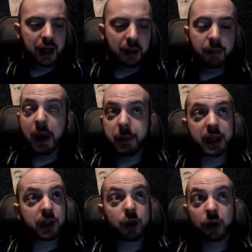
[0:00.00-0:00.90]
Maybe
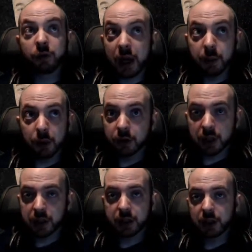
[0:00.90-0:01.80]
because it's not available,
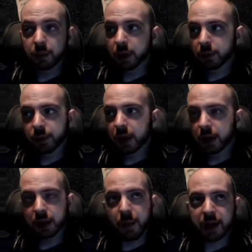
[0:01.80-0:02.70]
just
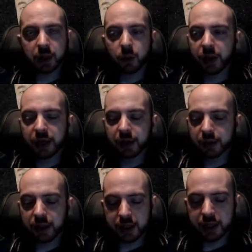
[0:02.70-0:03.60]
it's a magical thing that
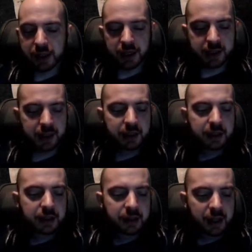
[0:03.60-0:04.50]
doesn't exist
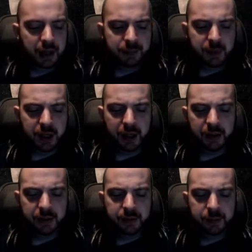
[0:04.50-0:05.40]
and
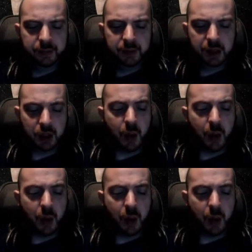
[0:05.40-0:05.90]
do